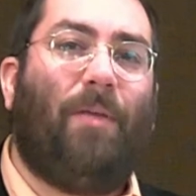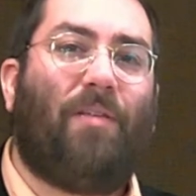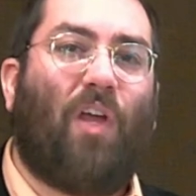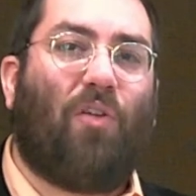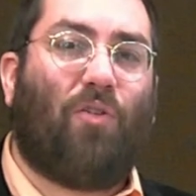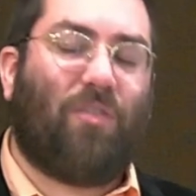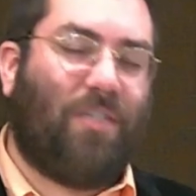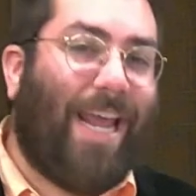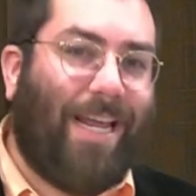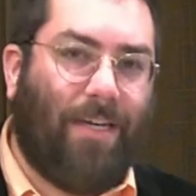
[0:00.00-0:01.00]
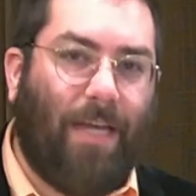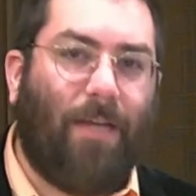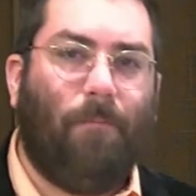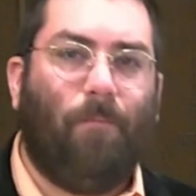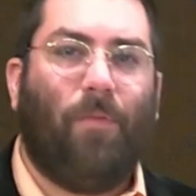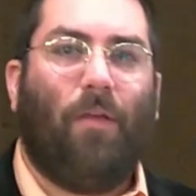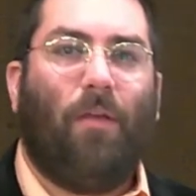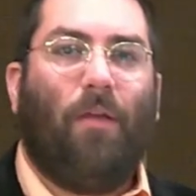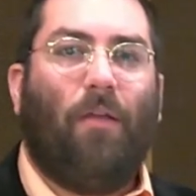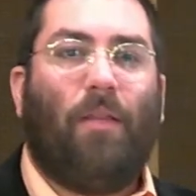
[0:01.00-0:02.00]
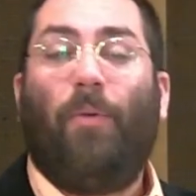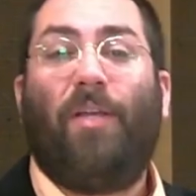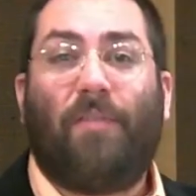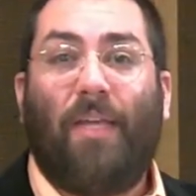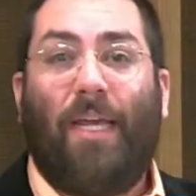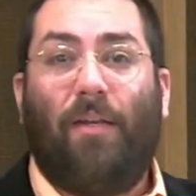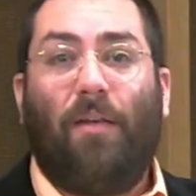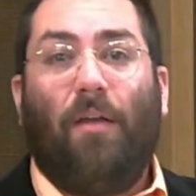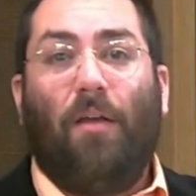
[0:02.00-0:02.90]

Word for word: misunderstanding that we see in